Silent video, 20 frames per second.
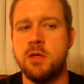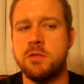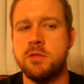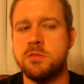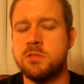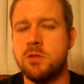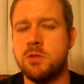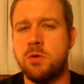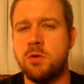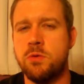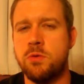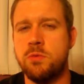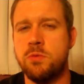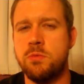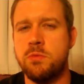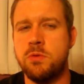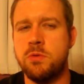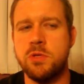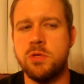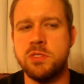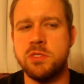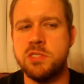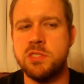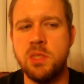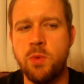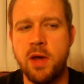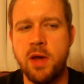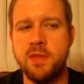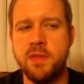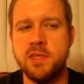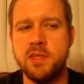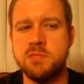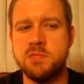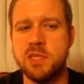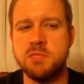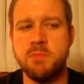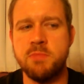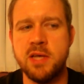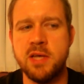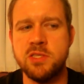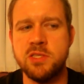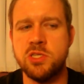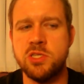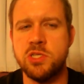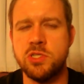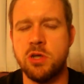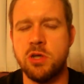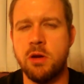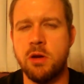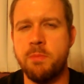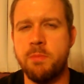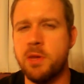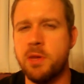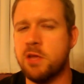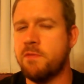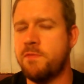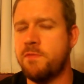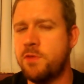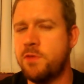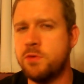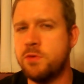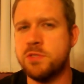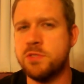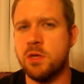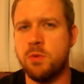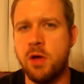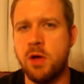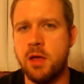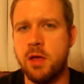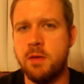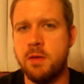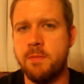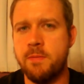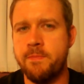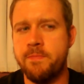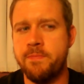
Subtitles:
So you can see why these mixed messages are a bit confusing, right?